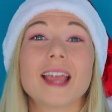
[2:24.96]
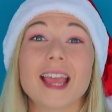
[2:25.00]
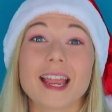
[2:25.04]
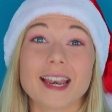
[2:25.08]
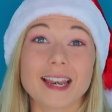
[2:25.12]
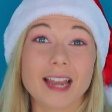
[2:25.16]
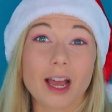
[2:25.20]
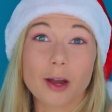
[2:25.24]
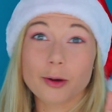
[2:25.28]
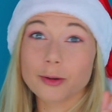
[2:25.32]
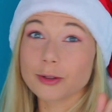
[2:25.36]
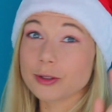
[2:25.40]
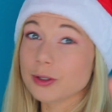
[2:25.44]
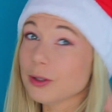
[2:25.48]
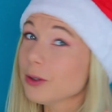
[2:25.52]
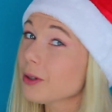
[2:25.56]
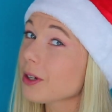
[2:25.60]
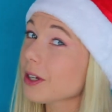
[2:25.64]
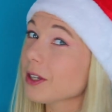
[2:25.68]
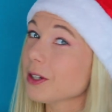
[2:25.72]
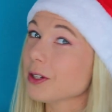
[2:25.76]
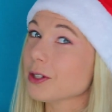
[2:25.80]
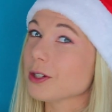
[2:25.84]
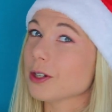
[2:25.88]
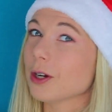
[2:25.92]
And now you
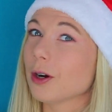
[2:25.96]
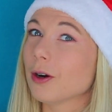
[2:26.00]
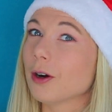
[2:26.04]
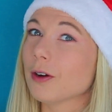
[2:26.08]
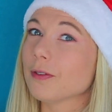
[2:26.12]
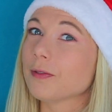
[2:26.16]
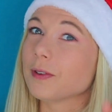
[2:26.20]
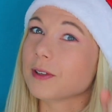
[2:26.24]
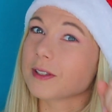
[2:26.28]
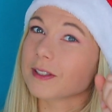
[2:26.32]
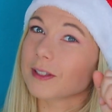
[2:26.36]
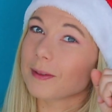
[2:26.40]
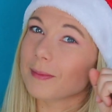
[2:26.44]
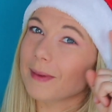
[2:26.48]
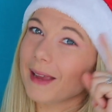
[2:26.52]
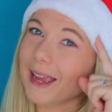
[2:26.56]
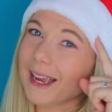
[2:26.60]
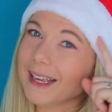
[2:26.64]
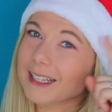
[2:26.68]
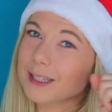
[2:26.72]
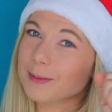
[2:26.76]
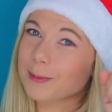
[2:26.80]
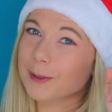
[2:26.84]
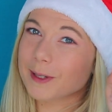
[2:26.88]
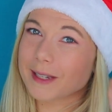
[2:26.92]
can show off with some
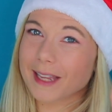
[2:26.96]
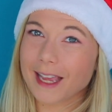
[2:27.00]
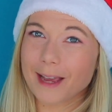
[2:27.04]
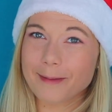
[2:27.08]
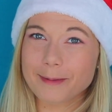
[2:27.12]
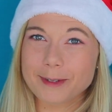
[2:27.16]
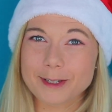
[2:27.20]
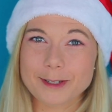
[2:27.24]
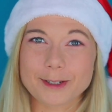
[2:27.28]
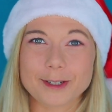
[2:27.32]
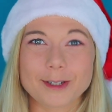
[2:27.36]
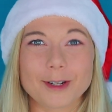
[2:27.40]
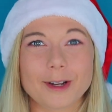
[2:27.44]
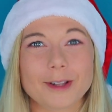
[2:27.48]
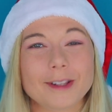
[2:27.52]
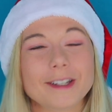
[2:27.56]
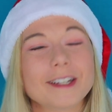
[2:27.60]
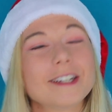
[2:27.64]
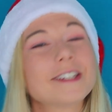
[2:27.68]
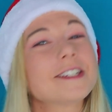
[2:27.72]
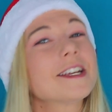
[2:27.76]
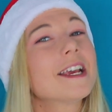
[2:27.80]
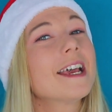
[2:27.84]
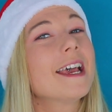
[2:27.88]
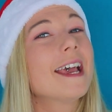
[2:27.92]
expert chemistry
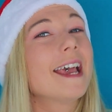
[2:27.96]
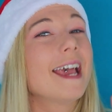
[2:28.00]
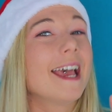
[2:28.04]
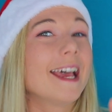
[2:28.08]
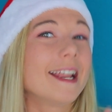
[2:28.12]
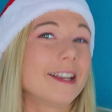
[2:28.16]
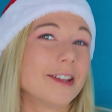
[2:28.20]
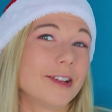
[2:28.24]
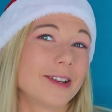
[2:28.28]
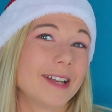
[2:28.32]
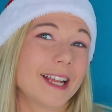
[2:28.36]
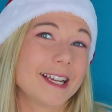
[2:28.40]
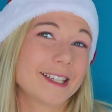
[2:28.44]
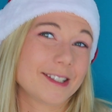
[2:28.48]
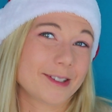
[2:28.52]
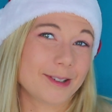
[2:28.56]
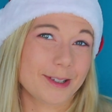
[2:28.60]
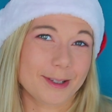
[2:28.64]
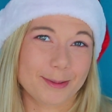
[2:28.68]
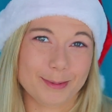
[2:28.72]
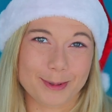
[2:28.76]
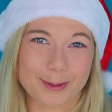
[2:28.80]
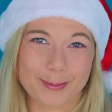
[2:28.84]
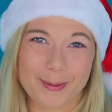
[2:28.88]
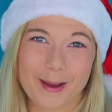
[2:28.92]
knowledge at your next
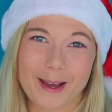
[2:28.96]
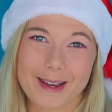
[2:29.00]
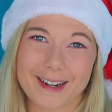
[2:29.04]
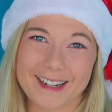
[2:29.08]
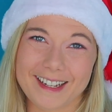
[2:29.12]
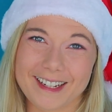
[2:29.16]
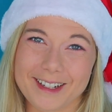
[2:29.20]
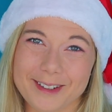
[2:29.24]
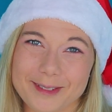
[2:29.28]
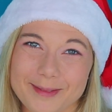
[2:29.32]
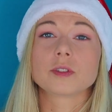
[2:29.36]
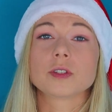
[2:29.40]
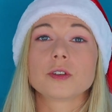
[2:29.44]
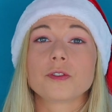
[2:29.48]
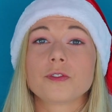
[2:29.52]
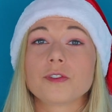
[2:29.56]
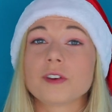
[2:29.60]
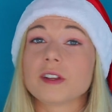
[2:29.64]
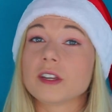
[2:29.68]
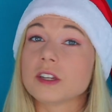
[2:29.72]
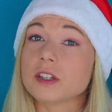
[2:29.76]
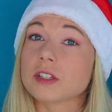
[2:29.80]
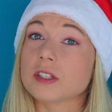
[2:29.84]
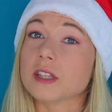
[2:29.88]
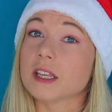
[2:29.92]
Christmas party. To
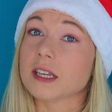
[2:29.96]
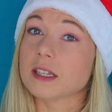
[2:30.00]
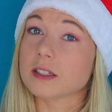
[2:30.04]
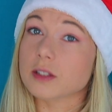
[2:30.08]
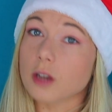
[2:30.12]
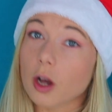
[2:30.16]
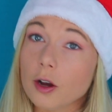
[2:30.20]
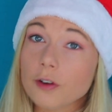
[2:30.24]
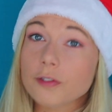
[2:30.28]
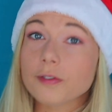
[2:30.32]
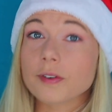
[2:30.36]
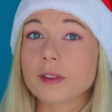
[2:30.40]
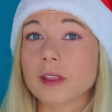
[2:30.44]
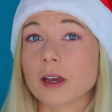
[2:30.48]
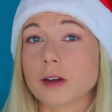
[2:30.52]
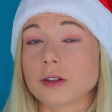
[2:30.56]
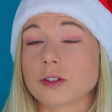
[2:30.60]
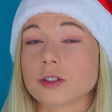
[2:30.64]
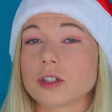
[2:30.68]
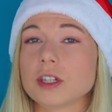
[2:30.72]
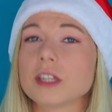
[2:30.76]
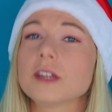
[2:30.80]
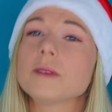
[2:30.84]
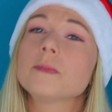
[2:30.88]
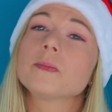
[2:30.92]
finish things off with our
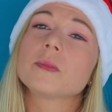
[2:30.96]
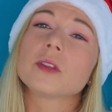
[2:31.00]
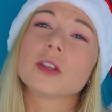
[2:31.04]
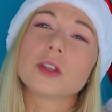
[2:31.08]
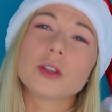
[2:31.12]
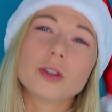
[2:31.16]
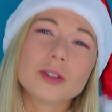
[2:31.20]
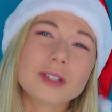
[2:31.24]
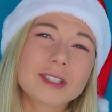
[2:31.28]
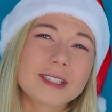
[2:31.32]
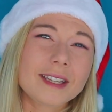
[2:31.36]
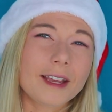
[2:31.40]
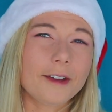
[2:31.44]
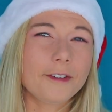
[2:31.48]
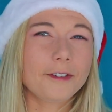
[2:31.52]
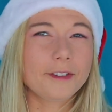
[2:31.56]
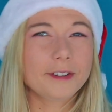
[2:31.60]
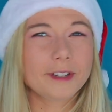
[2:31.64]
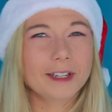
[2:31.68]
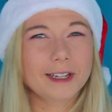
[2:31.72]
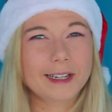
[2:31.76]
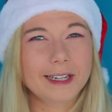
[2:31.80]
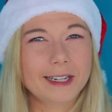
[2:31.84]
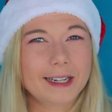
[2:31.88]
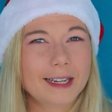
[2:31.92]
tree, you
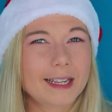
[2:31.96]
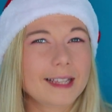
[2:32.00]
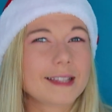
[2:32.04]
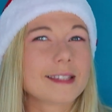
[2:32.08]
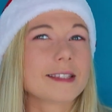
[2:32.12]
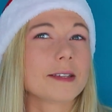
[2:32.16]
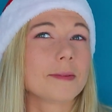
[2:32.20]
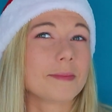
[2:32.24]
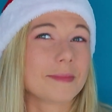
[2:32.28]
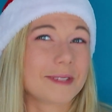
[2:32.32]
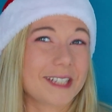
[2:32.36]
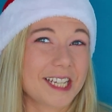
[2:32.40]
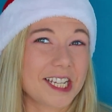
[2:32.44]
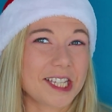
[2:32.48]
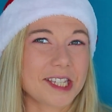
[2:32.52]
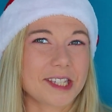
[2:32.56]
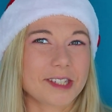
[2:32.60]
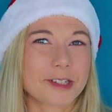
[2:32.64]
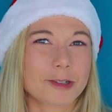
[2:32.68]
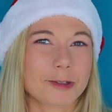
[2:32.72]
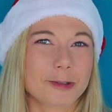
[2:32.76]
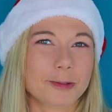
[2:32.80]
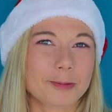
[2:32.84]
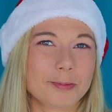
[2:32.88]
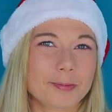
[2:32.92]
definitely need some
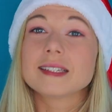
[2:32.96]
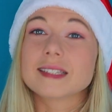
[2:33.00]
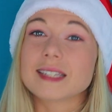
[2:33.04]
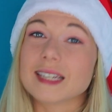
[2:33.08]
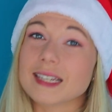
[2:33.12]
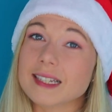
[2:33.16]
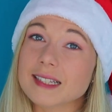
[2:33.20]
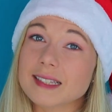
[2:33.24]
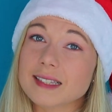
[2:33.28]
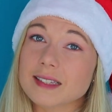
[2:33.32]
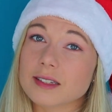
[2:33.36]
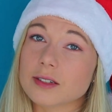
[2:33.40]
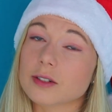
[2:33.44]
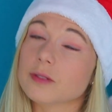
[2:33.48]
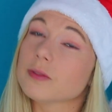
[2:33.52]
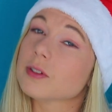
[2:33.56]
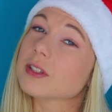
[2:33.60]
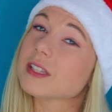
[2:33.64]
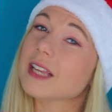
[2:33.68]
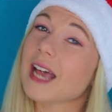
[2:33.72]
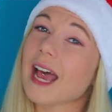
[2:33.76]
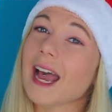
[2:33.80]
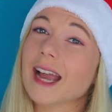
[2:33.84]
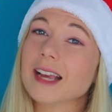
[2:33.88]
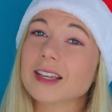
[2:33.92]
tinsel. Tinsel
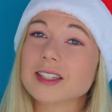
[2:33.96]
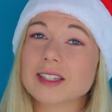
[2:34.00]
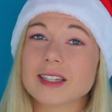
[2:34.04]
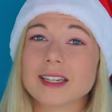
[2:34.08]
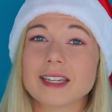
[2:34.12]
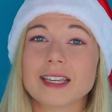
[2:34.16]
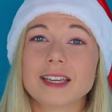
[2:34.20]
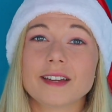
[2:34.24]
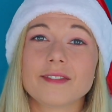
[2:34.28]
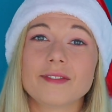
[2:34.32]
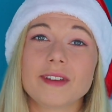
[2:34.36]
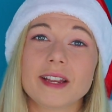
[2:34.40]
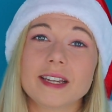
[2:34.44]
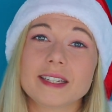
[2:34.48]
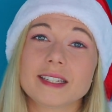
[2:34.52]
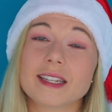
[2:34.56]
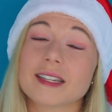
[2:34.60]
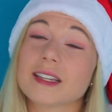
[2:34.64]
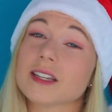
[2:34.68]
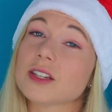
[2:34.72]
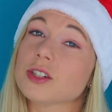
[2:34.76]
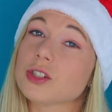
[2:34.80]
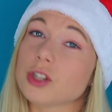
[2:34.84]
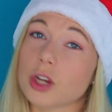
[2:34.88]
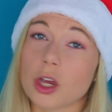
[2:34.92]
was actually invented
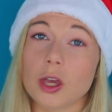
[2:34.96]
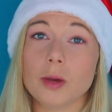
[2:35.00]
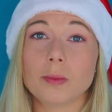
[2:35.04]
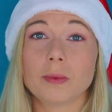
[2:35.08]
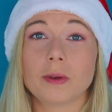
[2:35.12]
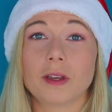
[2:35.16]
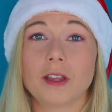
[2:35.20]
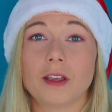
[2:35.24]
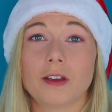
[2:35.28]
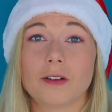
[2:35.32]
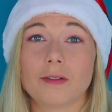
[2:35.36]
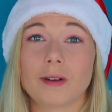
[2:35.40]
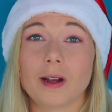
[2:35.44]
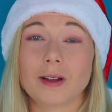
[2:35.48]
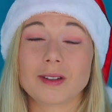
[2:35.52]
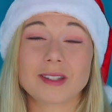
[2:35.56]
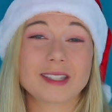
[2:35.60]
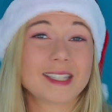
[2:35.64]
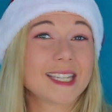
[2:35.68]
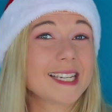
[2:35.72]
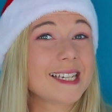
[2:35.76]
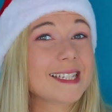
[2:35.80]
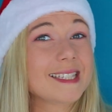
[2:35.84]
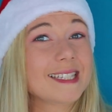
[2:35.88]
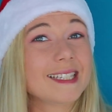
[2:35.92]
in Germany around
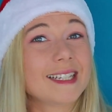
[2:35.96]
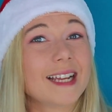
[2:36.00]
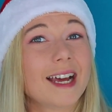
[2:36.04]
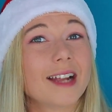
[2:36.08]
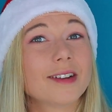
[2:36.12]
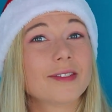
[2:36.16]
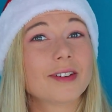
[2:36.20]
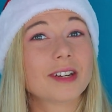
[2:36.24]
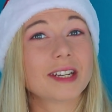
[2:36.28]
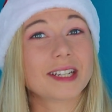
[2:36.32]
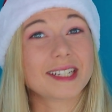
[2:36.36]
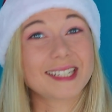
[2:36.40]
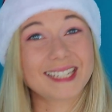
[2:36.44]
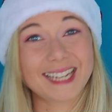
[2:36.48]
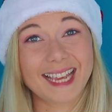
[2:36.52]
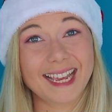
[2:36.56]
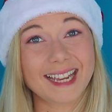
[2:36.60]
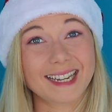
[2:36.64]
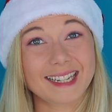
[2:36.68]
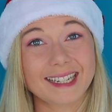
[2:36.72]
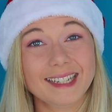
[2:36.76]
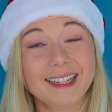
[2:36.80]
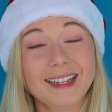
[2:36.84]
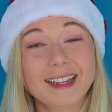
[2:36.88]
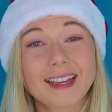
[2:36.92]

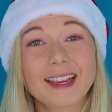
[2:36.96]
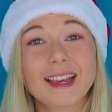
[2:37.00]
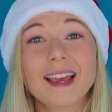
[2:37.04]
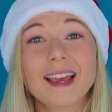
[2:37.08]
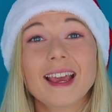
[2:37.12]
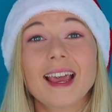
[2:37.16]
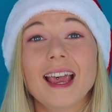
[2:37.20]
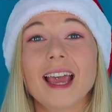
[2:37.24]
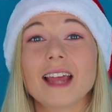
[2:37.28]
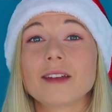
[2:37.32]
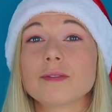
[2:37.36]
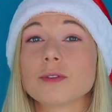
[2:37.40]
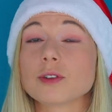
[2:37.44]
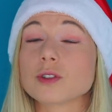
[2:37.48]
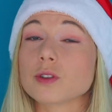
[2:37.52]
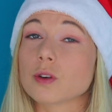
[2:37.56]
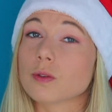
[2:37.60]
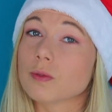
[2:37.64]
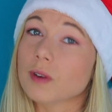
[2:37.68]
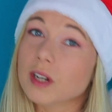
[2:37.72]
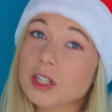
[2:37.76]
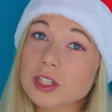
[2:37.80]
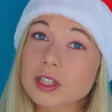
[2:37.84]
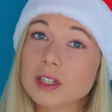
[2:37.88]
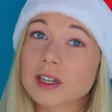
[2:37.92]
1610 and was
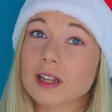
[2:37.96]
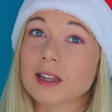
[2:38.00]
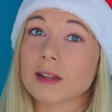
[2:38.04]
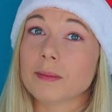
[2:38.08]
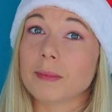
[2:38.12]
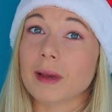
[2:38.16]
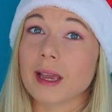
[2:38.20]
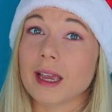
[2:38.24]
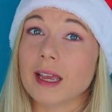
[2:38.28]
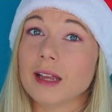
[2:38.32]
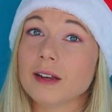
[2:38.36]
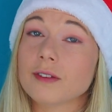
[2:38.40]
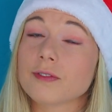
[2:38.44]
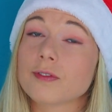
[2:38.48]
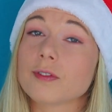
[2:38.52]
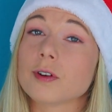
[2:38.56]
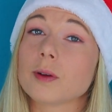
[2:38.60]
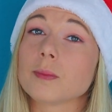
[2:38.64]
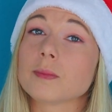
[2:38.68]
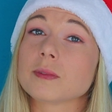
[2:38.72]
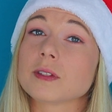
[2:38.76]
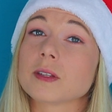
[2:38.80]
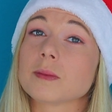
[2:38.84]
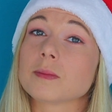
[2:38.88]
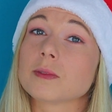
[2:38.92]
originally made
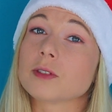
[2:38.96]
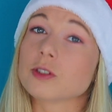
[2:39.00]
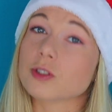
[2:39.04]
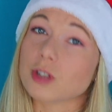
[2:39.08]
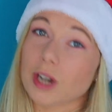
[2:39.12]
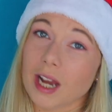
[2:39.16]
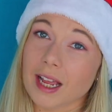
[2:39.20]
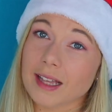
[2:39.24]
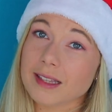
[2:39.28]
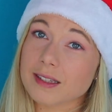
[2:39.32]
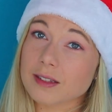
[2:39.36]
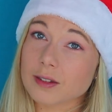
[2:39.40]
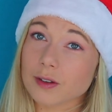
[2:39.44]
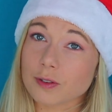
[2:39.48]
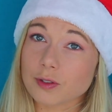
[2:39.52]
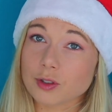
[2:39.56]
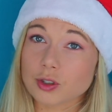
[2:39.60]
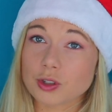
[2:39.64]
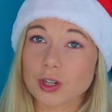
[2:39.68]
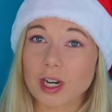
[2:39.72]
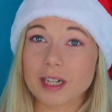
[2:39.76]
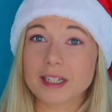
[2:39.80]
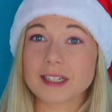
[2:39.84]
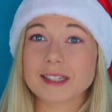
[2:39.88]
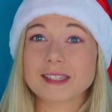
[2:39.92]
from some strands of
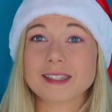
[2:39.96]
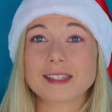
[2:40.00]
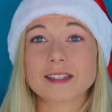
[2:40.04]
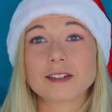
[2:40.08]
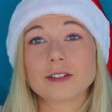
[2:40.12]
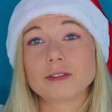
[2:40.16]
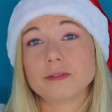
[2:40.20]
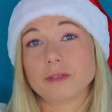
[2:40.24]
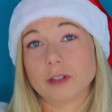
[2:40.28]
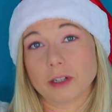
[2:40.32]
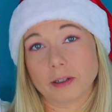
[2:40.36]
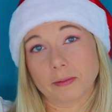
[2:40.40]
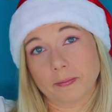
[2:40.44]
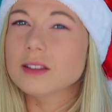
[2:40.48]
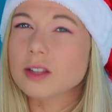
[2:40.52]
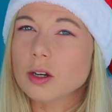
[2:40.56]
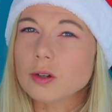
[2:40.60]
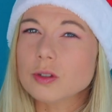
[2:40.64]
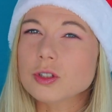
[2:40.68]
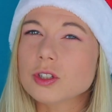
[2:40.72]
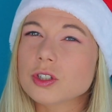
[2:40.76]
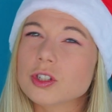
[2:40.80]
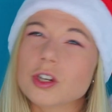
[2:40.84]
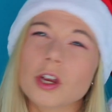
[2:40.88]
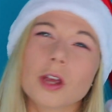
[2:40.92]
shredded silver.
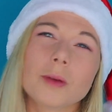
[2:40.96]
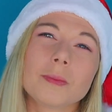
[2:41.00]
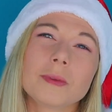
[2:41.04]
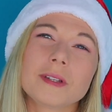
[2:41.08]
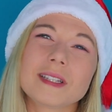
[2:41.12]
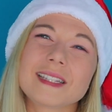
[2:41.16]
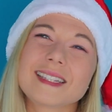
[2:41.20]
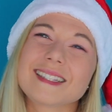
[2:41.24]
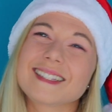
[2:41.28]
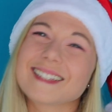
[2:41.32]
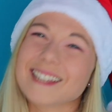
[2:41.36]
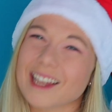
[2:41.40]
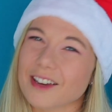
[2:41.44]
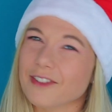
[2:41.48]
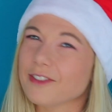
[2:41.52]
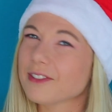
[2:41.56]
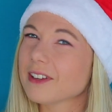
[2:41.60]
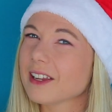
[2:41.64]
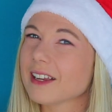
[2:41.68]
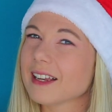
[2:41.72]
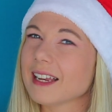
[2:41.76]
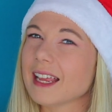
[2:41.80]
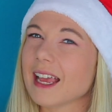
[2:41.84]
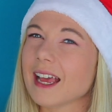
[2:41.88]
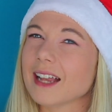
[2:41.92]
Those Germans
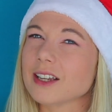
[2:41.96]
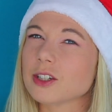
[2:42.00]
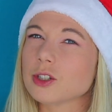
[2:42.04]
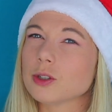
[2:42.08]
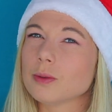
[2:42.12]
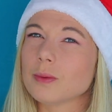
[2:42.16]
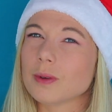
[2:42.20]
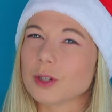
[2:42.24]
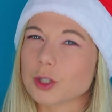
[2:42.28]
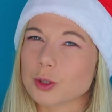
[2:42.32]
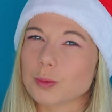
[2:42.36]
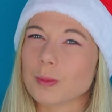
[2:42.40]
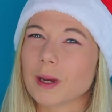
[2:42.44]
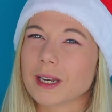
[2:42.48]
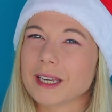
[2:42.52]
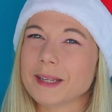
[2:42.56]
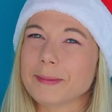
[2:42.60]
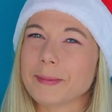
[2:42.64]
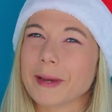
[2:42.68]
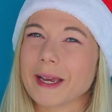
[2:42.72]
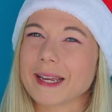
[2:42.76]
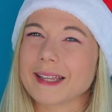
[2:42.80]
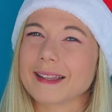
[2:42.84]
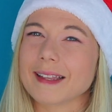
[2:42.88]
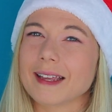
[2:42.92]
definitely had too much money
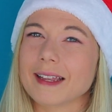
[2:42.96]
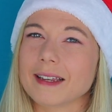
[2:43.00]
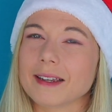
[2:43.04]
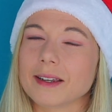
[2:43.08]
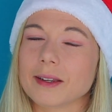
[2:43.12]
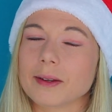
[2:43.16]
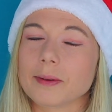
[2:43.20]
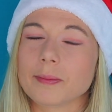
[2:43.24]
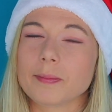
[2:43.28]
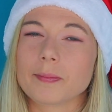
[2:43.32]
back then.